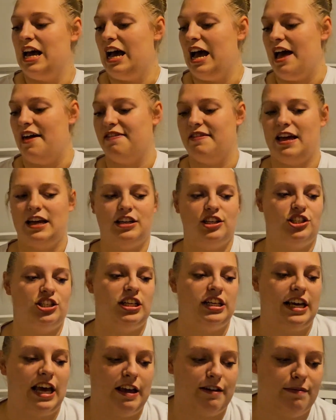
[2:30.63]
And then she
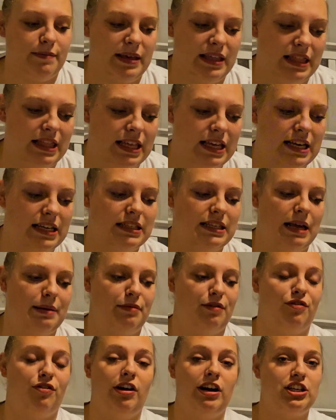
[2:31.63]
gave me this, and
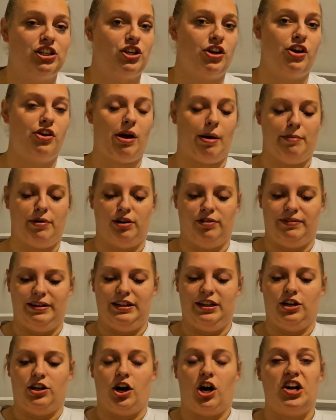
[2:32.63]
before I show you, I'm gonna read
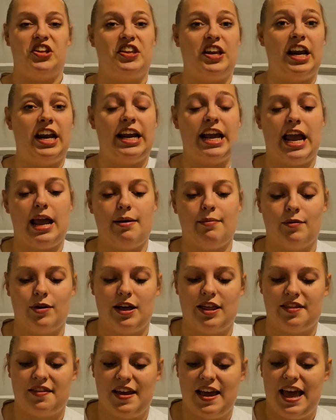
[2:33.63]
the card that it came
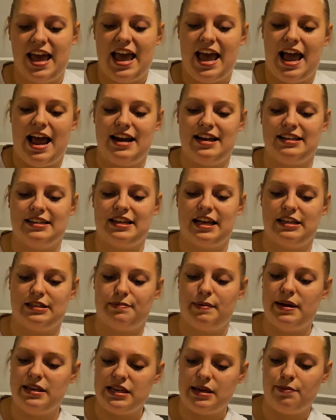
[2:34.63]
with, and it says,
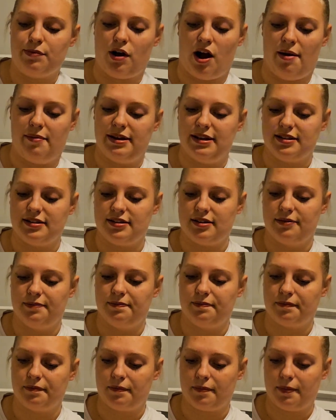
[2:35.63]
"Pinky promise,
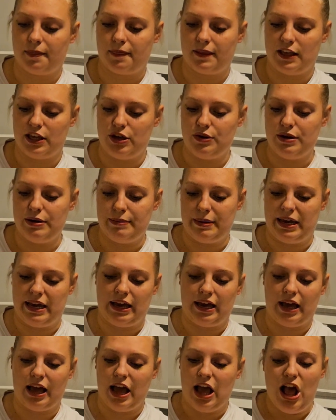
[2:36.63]
you and me,
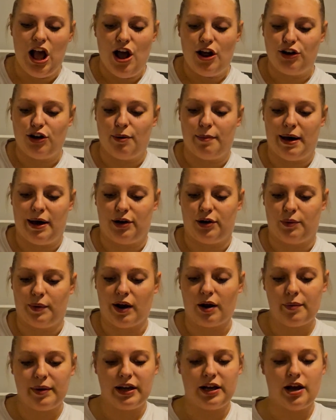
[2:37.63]
no matter
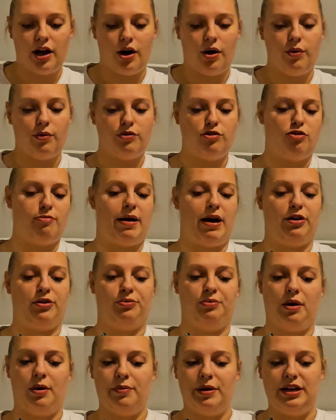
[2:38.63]
where we go, no matter
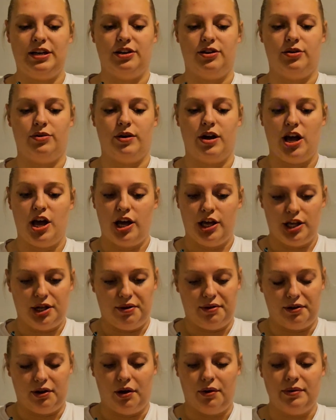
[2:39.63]
what we do, you
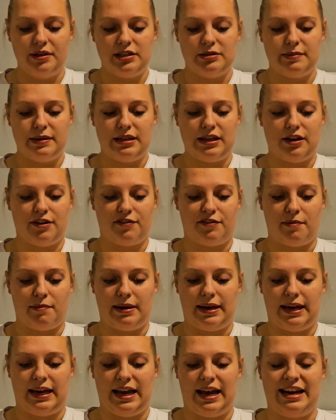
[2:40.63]
will always be there for
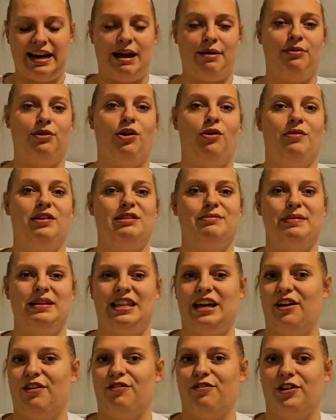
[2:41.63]
me and I will always be
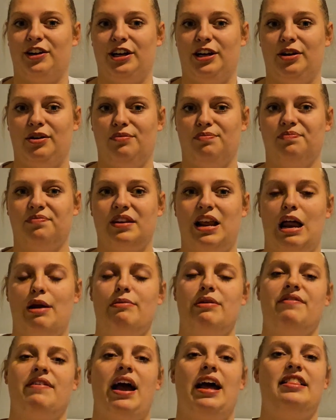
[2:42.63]
there for you." And
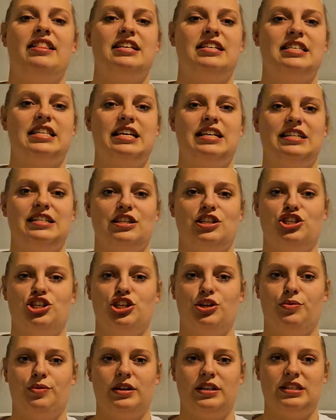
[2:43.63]
we've had this thing since
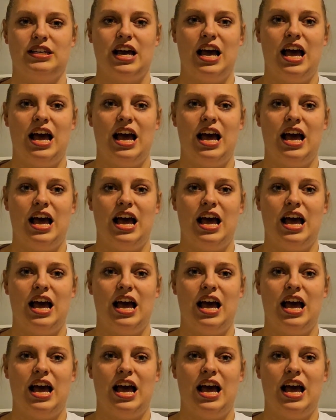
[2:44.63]
she was